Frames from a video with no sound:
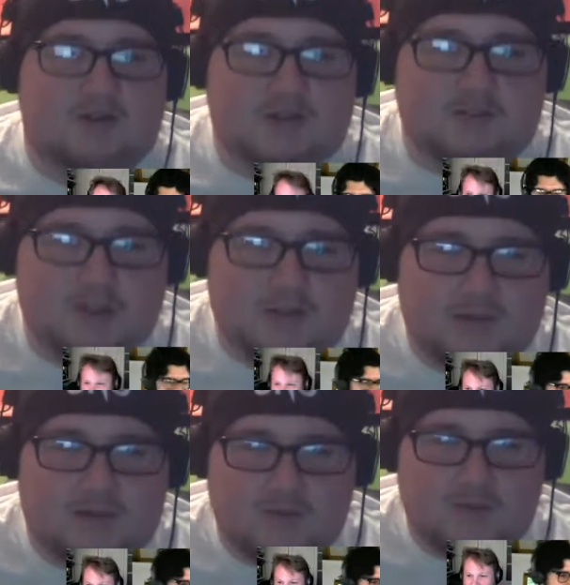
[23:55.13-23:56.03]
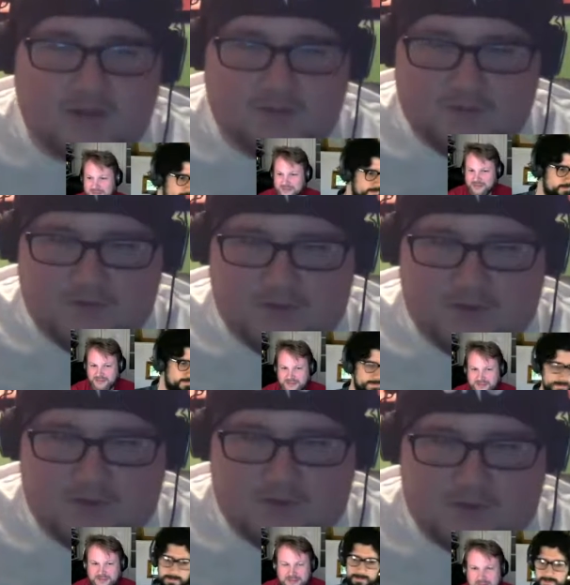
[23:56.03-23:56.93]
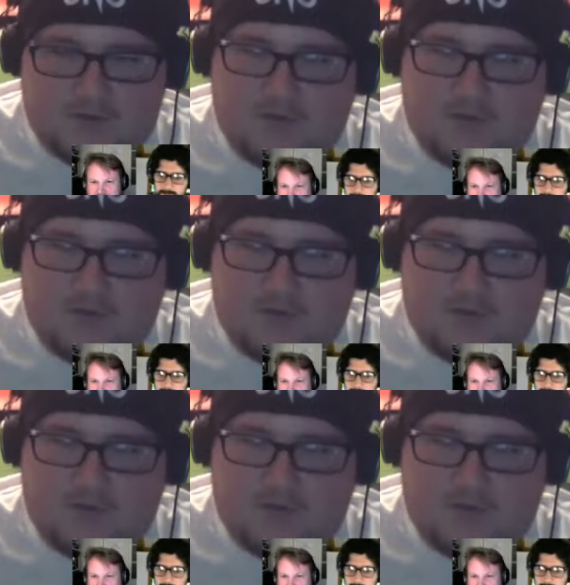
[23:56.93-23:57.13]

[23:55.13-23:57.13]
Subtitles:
Maybe that's what he's referring to.